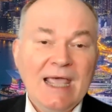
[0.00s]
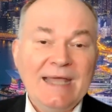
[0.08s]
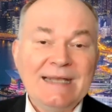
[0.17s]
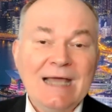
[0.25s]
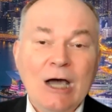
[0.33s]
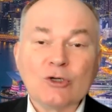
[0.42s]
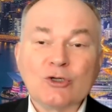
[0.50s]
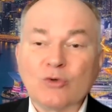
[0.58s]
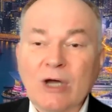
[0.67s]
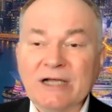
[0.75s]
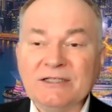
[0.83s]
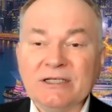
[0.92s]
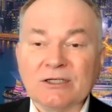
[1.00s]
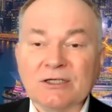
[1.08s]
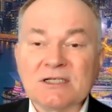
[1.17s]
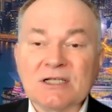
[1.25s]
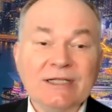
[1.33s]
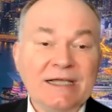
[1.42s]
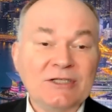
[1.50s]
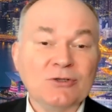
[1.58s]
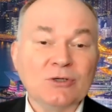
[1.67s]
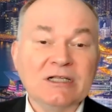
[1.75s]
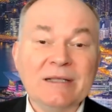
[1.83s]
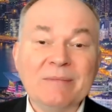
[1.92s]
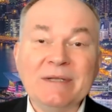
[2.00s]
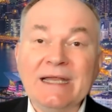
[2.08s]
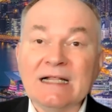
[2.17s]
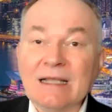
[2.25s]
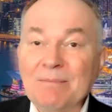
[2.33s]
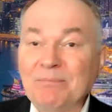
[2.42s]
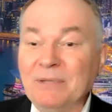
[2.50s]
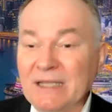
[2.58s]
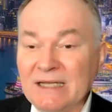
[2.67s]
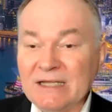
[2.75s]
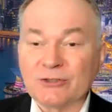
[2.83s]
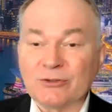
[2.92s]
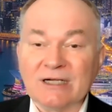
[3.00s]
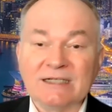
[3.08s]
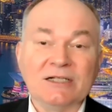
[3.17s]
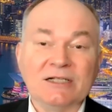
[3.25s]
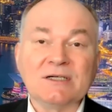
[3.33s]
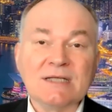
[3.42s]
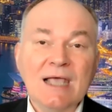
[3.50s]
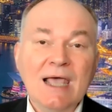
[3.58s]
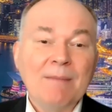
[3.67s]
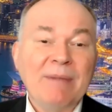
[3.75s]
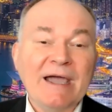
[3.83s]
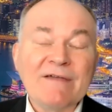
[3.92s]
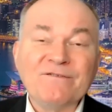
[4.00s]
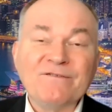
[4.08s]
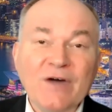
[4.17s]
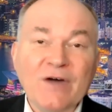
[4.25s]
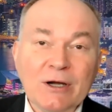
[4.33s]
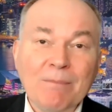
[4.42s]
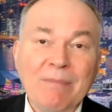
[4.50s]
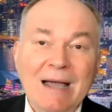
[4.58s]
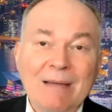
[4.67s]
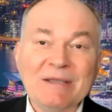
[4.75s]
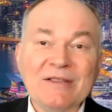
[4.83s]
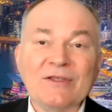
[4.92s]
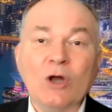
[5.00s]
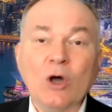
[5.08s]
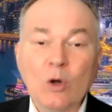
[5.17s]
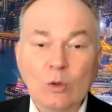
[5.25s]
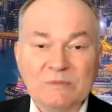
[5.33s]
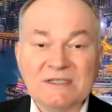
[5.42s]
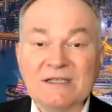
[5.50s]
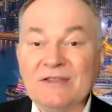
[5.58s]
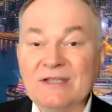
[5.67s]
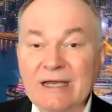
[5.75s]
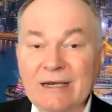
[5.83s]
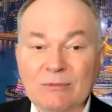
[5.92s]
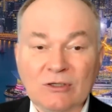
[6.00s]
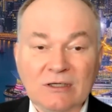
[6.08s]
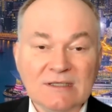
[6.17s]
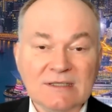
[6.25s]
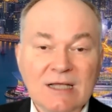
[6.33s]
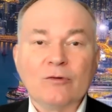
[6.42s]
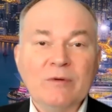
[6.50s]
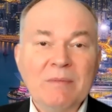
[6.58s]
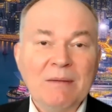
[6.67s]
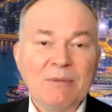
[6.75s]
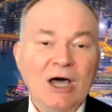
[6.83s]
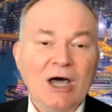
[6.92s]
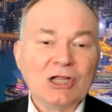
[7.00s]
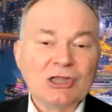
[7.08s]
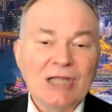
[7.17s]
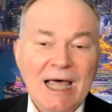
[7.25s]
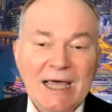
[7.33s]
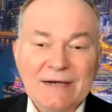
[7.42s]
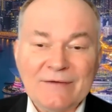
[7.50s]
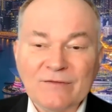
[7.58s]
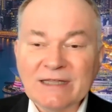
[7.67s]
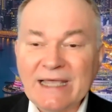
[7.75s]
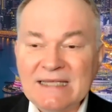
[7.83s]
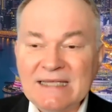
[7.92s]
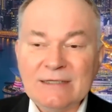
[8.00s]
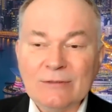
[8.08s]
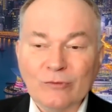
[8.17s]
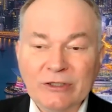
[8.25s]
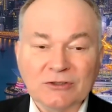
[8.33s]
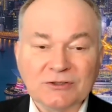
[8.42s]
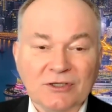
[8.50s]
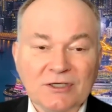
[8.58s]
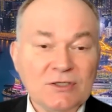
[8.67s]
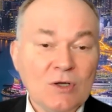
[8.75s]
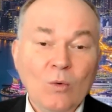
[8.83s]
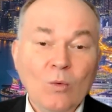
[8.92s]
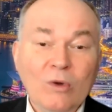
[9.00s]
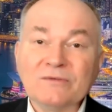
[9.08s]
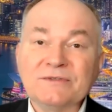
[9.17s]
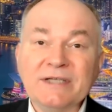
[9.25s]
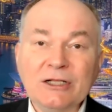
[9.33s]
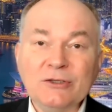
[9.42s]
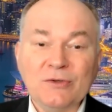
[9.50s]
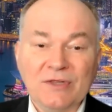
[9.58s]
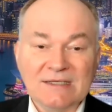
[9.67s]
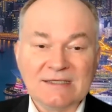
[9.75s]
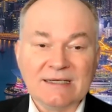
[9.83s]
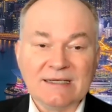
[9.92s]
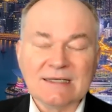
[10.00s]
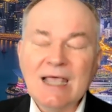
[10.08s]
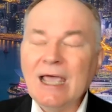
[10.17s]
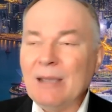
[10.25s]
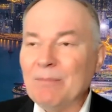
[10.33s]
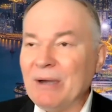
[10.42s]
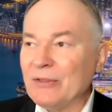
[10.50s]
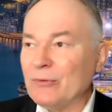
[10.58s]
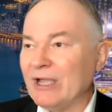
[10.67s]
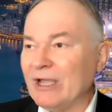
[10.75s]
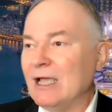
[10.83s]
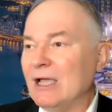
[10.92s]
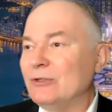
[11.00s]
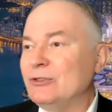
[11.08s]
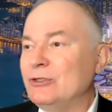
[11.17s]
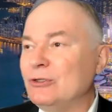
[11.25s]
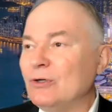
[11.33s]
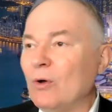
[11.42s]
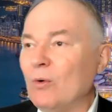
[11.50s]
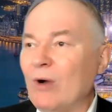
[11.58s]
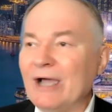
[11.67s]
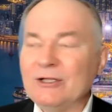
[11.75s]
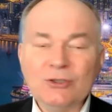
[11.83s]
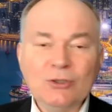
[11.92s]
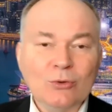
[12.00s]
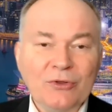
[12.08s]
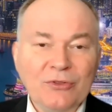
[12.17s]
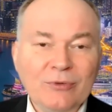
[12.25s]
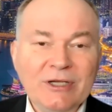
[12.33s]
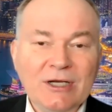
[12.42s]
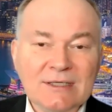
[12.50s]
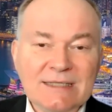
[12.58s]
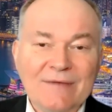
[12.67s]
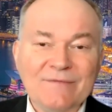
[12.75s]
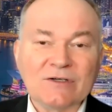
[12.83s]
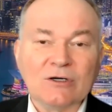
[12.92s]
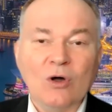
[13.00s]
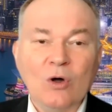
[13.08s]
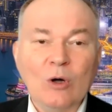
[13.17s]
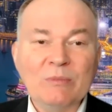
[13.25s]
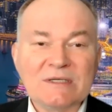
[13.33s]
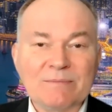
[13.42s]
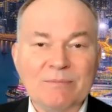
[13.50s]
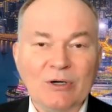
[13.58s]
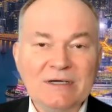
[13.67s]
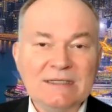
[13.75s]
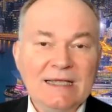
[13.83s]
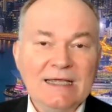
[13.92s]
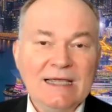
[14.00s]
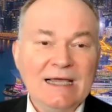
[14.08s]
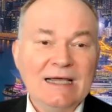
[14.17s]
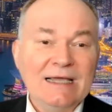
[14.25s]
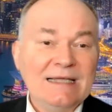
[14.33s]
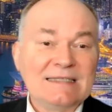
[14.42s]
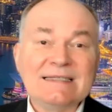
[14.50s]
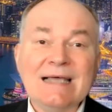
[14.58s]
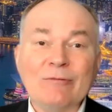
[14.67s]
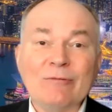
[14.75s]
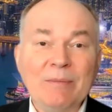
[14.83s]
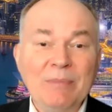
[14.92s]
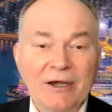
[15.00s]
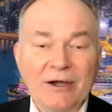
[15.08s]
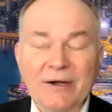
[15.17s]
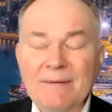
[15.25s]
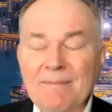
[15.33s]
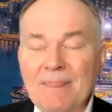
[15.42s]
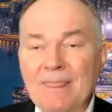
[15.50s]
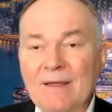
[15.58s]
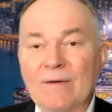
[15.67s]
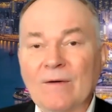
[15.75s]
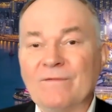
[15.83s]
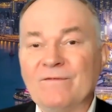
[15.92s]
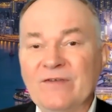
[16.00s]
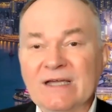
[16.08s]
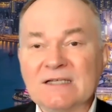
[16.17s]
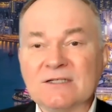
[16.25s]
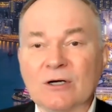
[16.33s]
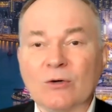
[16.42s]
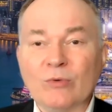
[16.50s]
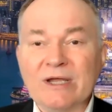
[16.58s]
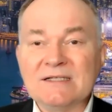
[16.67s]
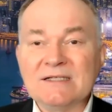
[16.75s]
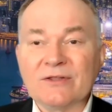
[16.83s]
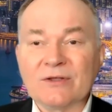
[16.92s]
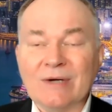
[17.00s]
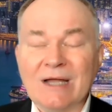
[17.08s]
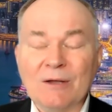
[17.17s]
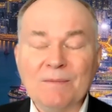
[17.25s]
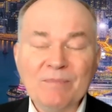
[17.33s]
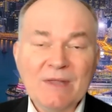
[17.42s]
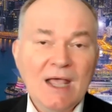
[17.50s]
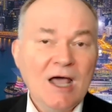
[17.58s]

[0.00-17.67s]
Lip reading: And now drug dealers like to eliminate competing drug dealers by firebombing their homes in the neighborhoods. Remember, a lot of lazy realtors won't tell you these things. And by the way, do you know why 2 or 3 years after a home is burnt, it's not repaired or fixed or razed to the ground?